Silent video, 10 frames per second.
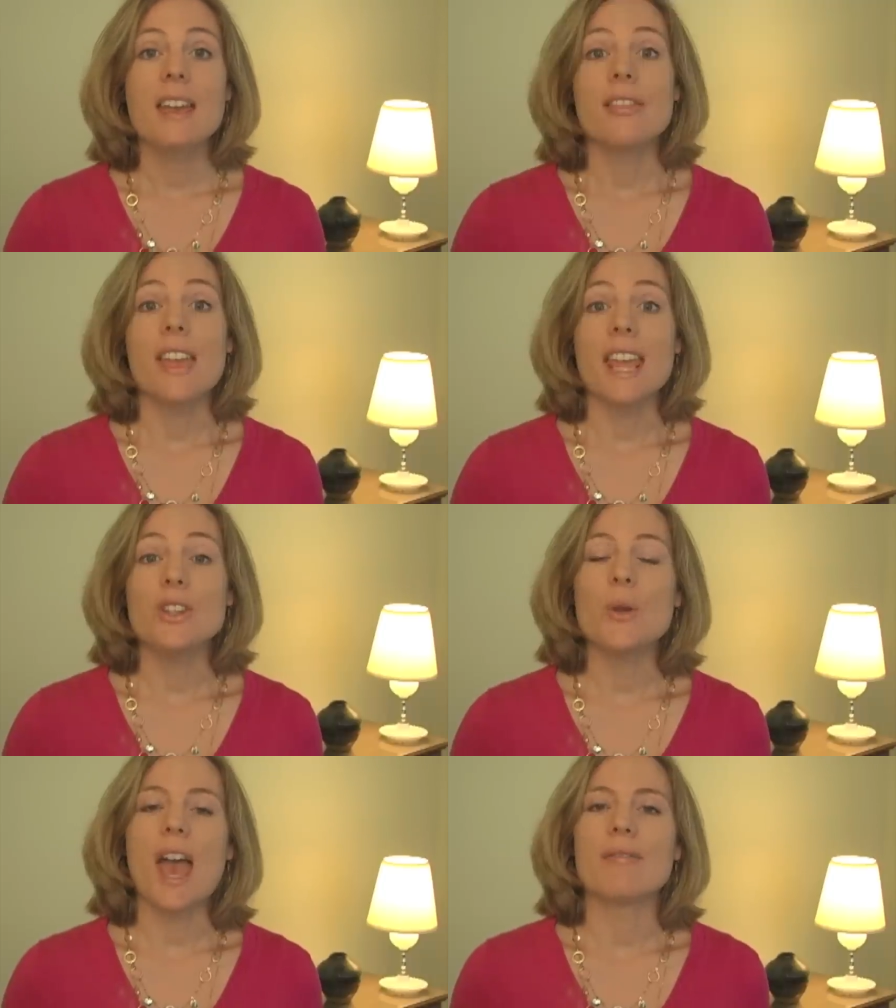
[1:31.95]
Then
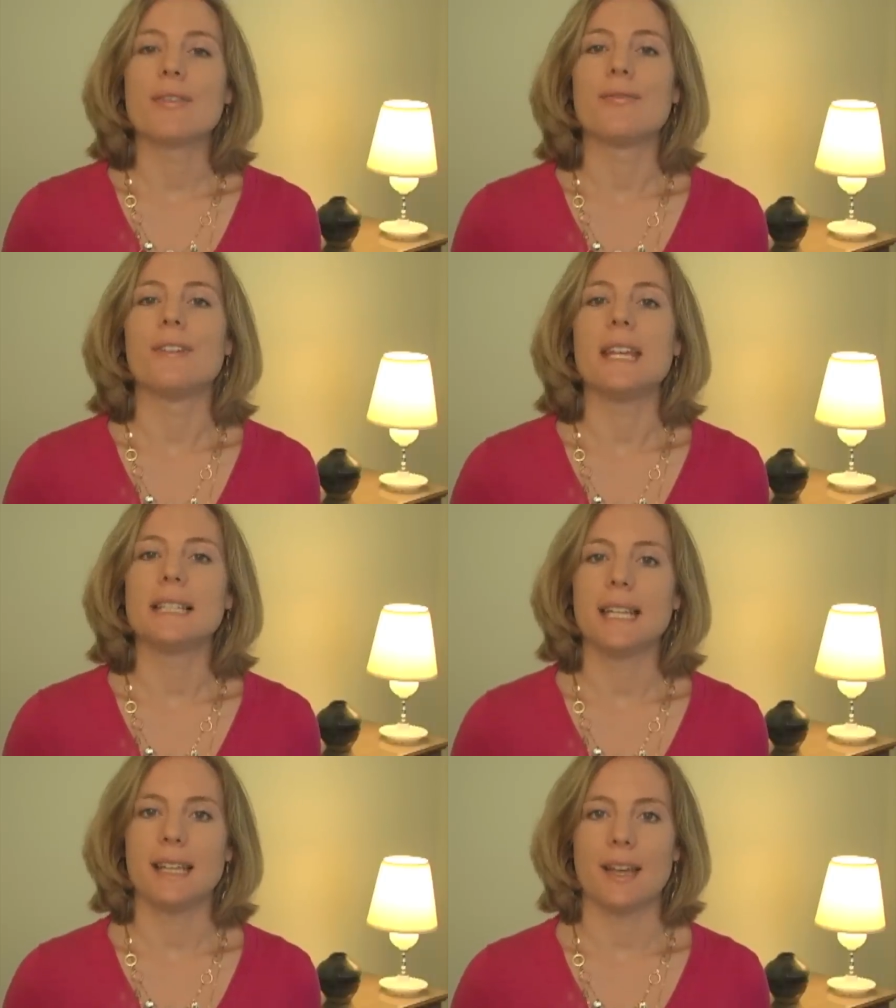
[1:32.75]
you have a
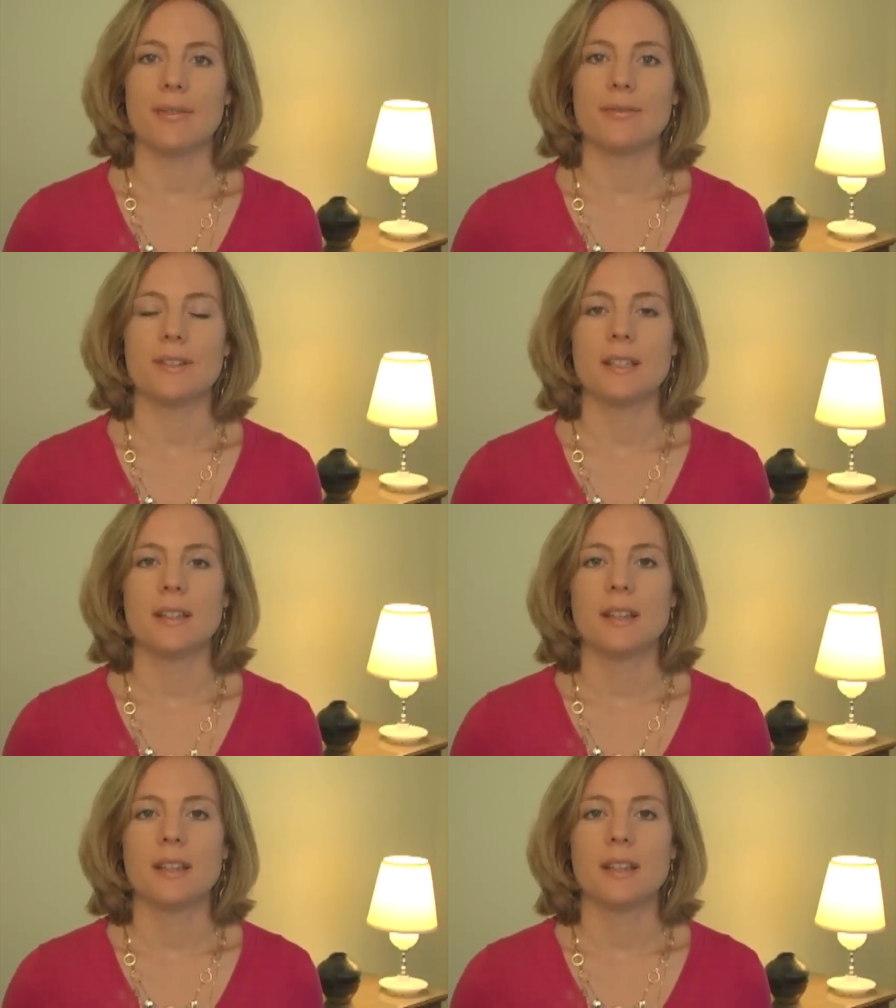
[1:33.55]
feeling gift.